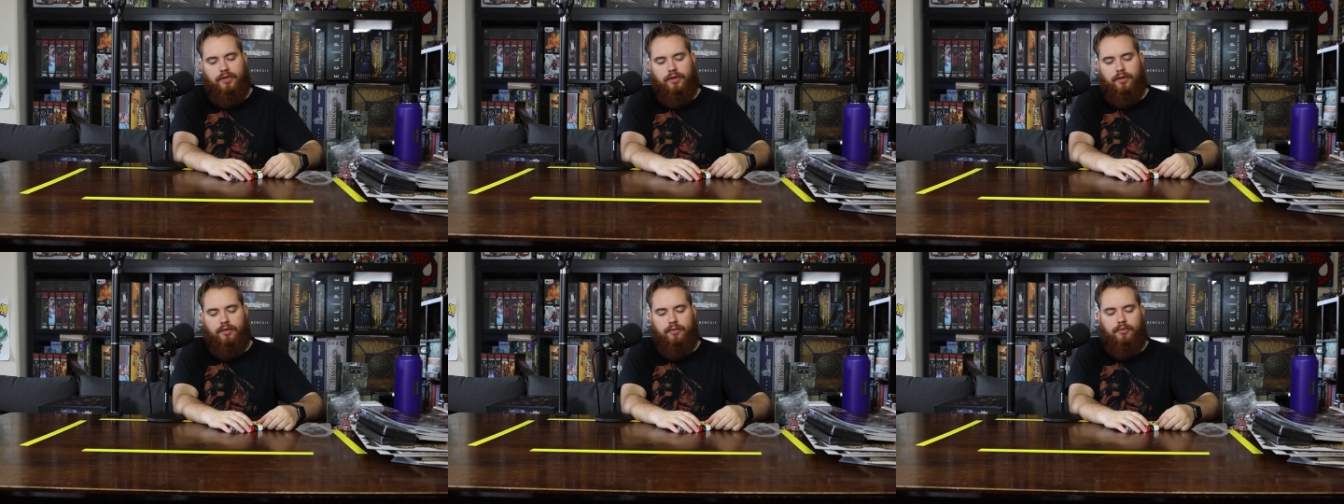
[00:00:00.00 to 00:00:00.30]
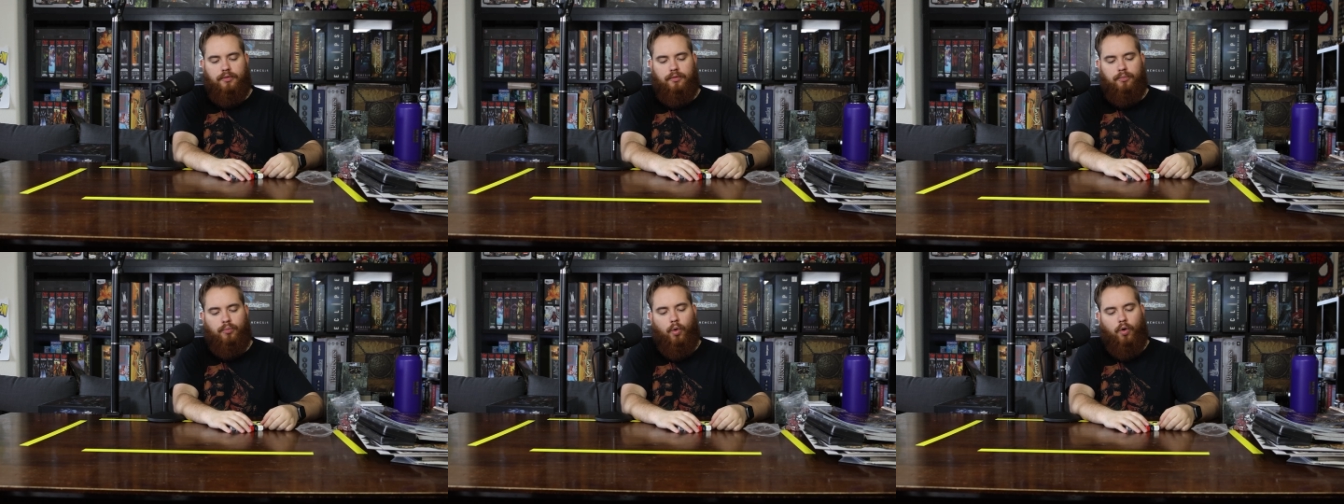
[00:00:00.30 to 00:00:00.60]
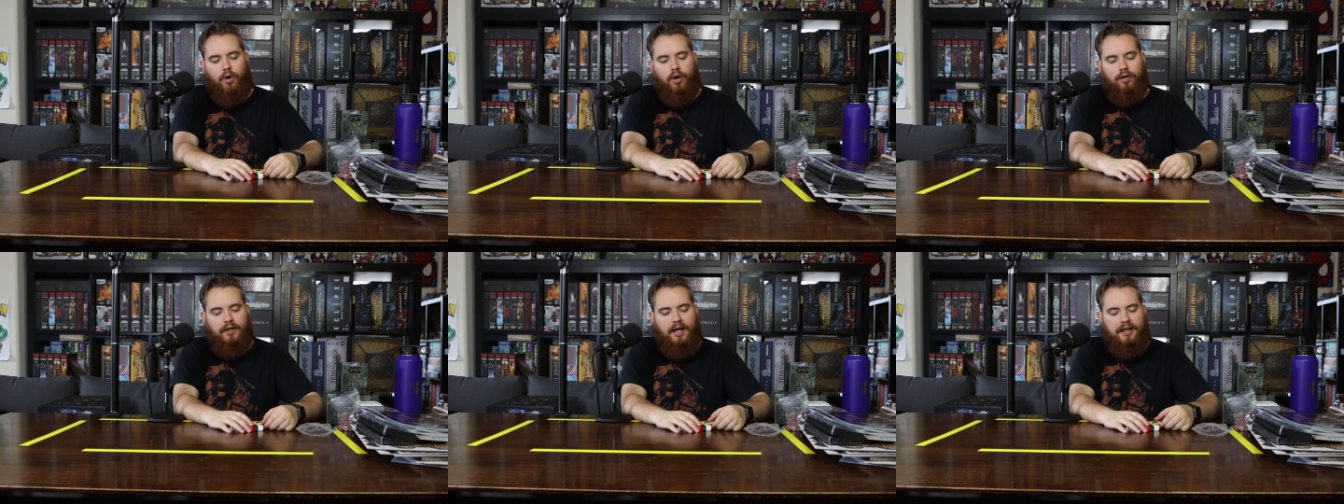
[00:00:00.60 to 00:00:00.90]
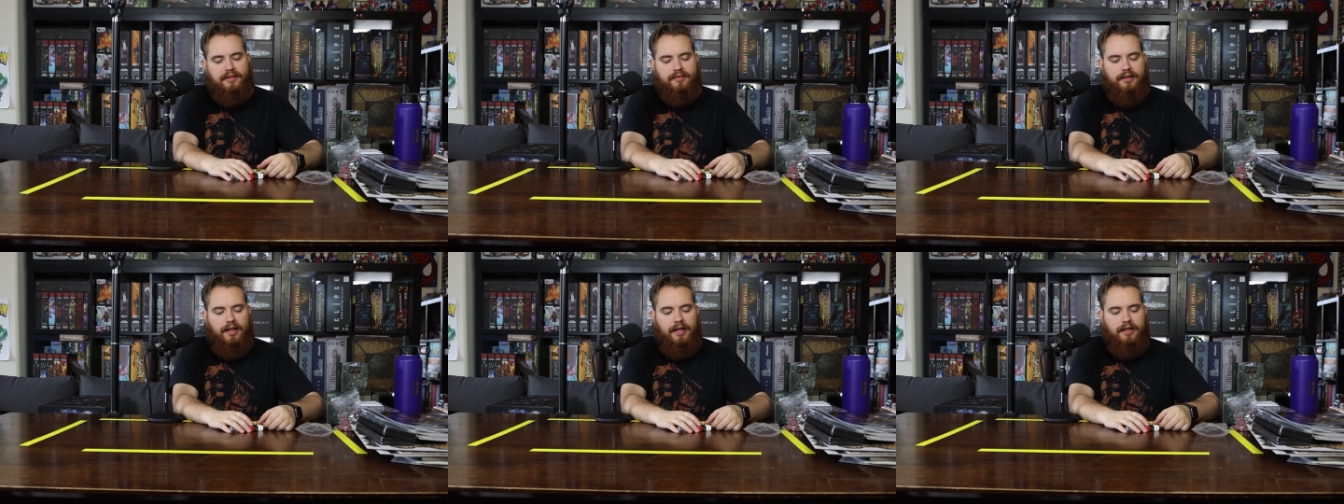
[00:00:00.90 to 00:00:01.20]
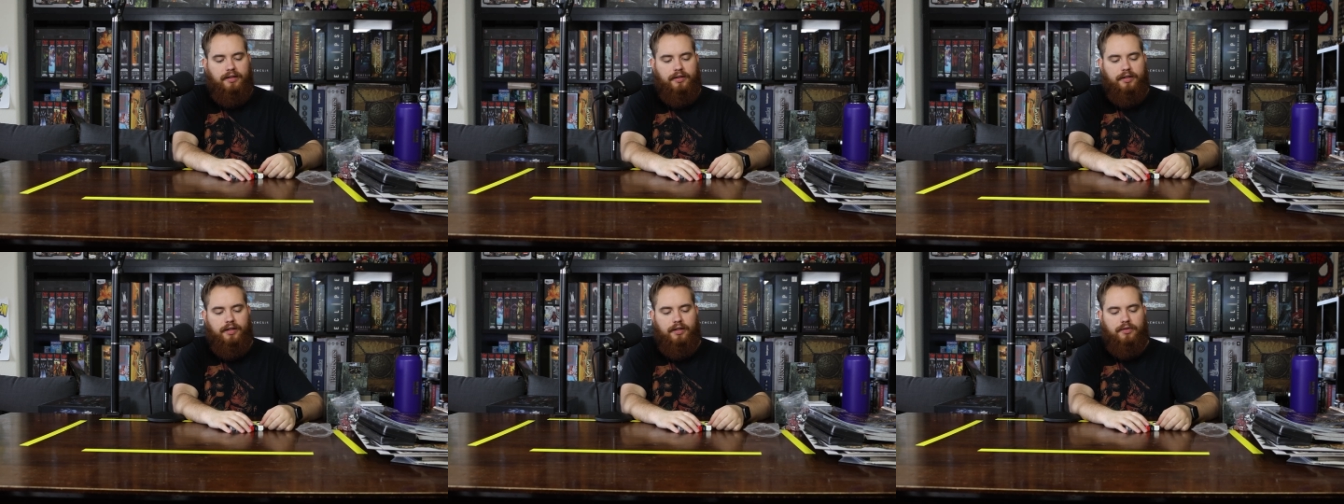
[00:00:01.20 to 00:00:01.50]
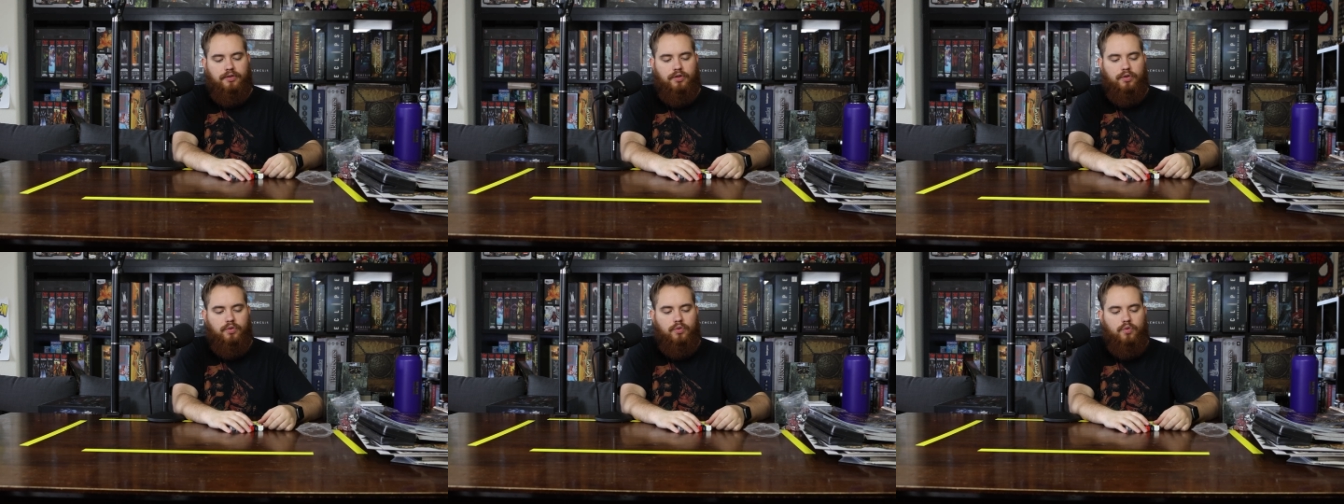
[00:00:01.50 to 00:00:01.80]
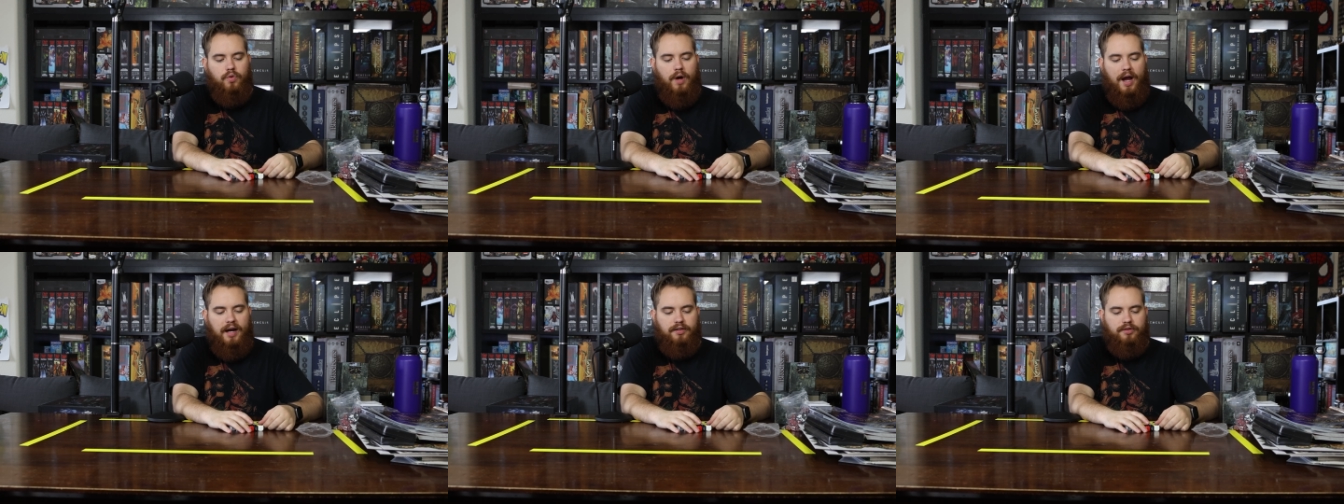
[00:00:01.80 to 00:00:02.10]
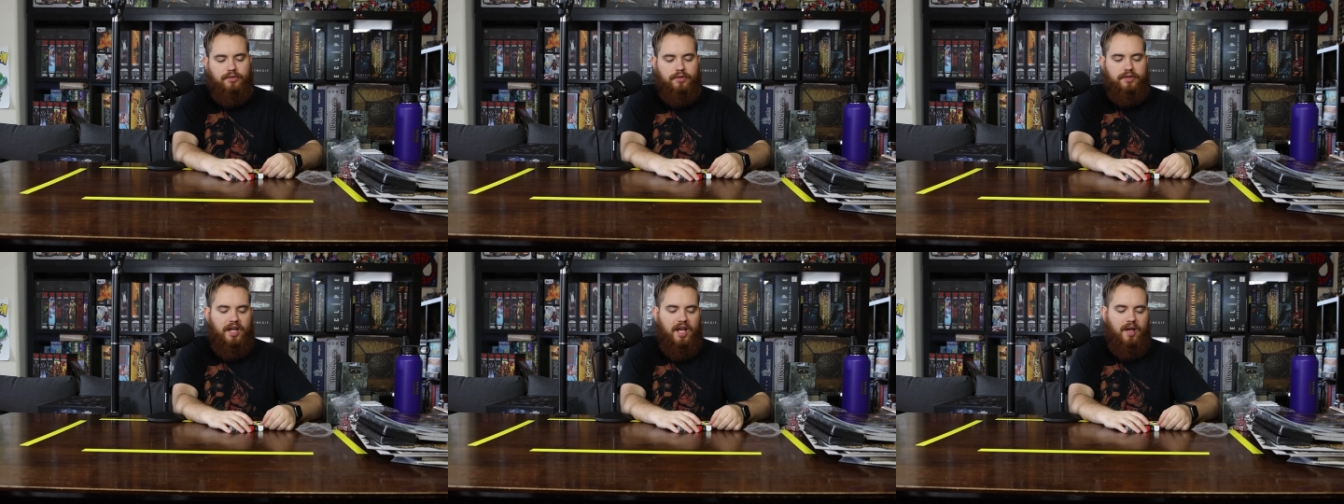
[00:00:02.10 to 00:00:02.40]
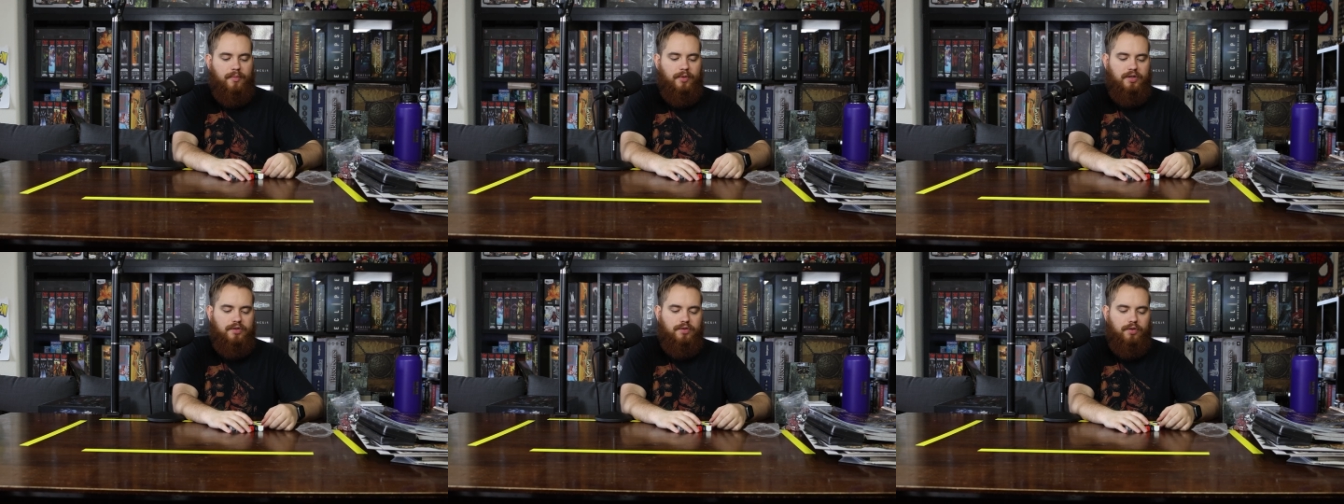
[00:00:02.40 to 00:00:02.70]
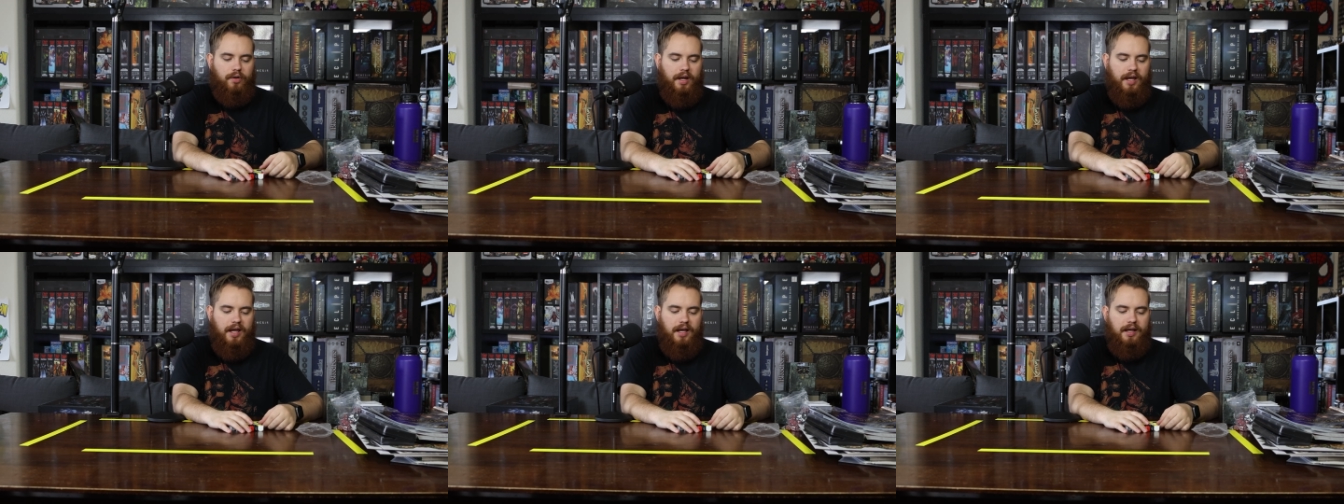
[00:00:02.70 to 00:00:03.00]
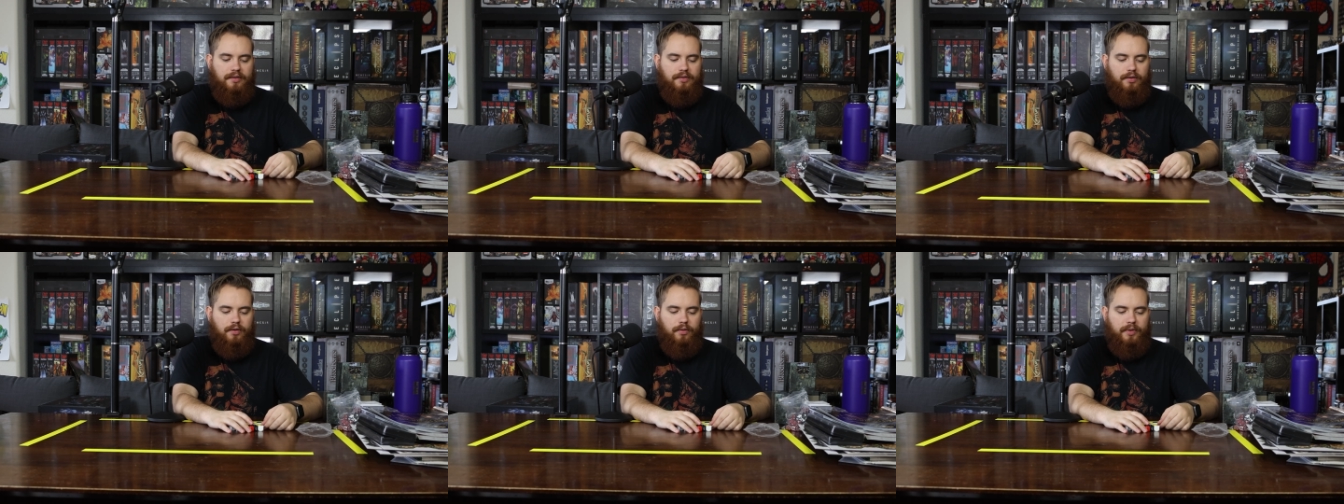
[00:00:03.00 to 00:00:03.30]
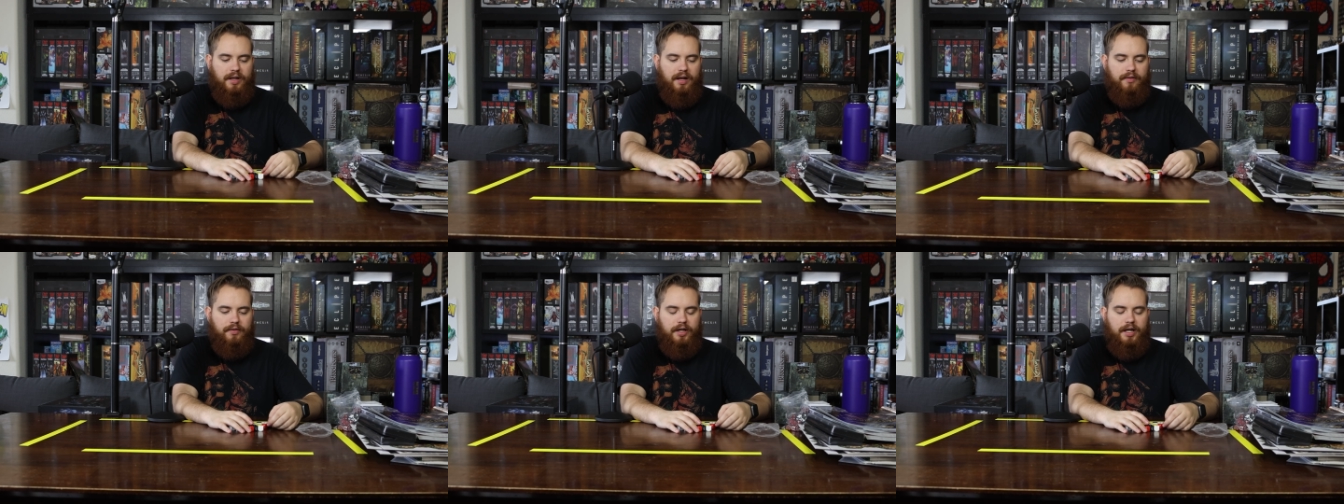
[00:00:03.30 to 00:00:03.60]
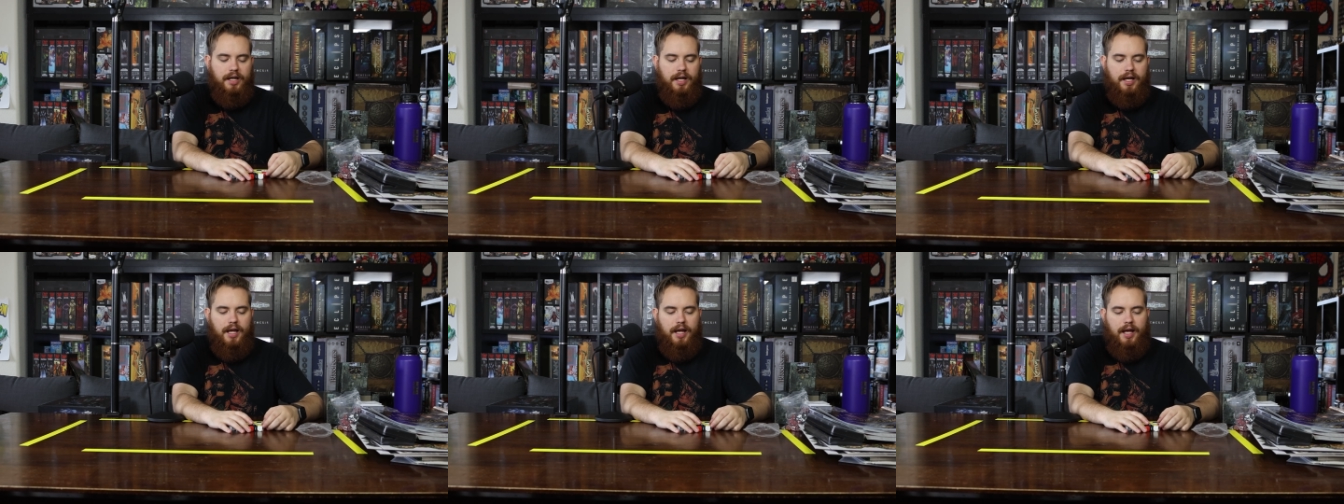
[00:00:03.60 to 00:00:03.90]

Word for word: They're more or less likely to do extra damage or hit or whatever.